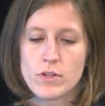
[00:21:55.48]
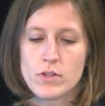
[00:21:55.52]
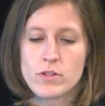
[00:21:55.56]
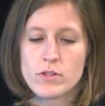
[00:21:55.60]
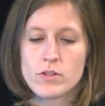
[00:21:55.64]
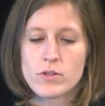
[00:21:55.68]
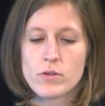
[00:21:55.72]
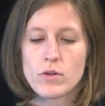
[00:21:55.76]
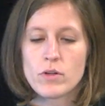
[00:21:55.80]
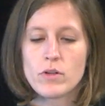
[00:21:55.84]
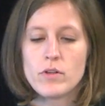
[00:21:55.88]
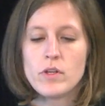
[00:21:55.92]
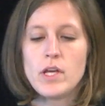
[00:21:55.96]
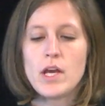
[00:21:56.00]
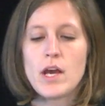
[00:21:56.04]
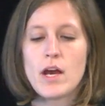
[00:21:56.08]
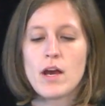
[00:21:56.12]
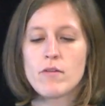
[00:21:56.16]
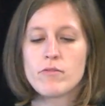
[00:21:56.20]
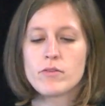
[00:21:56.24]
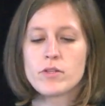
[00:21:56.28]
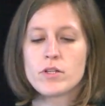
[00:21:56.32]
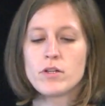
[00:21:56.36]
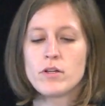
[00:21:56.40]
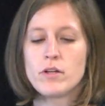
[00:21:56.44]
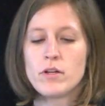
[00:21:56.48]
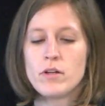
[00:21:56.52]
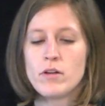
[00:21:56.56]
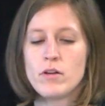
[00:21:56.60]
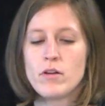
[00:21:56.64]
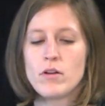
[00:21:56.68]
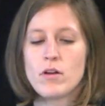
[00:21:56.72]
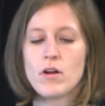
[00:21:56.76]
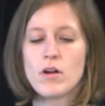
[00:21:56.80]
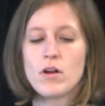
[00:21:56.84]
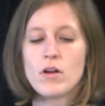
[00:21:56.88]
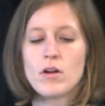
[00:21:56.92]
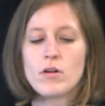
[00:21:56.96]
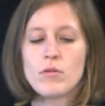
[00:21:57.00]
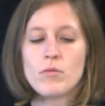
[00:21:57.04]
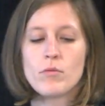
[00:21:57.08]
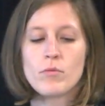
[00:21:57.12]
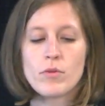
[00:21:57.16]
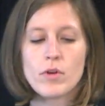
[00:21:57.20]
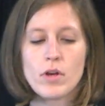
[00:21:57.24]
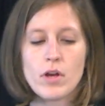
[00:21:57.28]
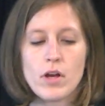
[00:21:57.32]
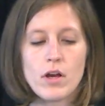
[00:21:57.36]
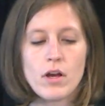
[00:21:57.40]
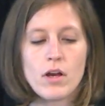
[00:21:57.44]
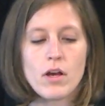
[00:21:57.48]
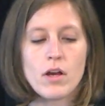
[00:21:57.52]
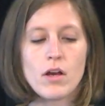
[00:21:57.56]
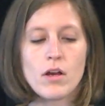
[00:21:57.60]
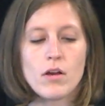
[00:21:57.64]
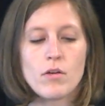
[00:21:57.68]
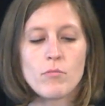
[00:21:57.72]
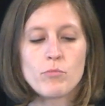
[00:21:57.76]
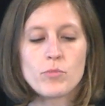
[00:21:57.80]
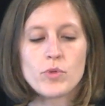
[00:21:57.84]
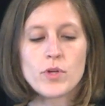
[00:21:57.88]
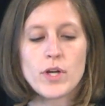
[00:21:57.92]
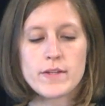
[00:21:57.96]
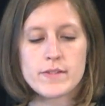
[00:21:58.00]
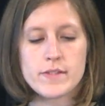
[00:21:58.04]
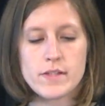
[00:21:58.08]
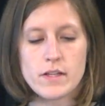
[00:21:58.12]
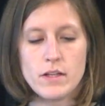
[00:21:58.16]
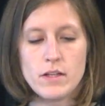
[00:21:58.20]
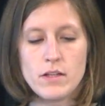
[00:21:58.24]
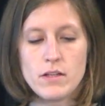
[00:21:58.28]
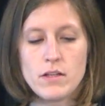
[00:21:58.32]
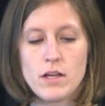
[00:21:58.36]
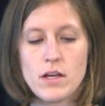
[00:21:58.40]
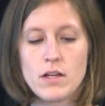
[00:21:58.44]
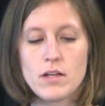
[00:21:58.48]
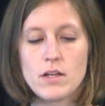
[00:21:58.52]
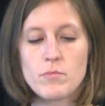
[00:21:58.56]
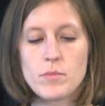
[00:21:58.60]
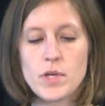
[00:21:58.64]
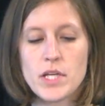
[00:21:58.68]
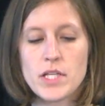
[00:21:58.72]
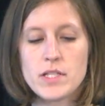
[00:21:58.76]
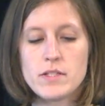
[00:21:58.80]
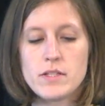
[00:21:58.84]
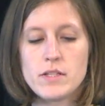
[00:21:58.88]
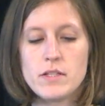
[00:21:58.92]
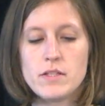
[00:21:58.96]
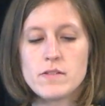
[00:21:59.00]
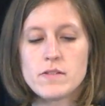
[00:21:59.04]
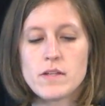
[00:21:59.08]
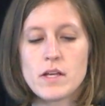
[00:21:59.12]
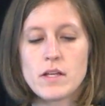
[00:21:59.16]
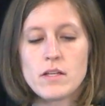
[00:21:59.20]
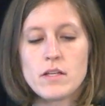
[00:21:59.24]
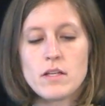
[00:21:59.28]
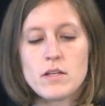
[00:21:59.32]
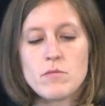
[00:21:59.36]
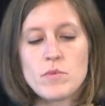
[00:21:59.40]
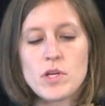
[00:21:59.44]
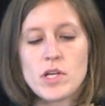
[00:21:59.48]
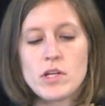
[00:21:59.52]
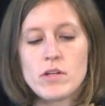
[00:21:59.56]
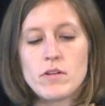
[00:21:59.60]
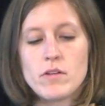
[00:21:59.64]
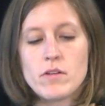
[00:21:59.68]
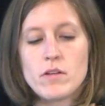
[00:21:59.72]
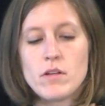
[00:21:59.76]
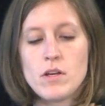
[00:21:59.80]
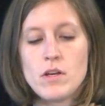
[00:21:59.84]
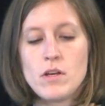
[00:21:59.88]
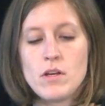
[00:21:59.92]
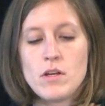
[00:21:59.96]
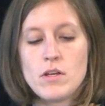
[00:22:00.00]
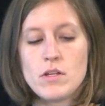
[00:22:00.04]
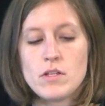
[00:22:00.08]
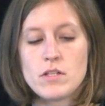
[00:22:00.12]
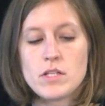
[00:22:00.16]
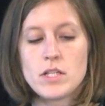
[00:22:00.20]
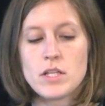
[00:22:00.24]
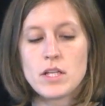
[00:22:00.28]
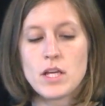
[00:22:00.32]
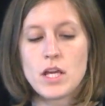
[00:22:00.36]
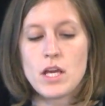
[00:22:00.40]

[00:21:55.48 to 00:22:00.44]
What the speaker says: Shortly after, our president at MIT sent an email to the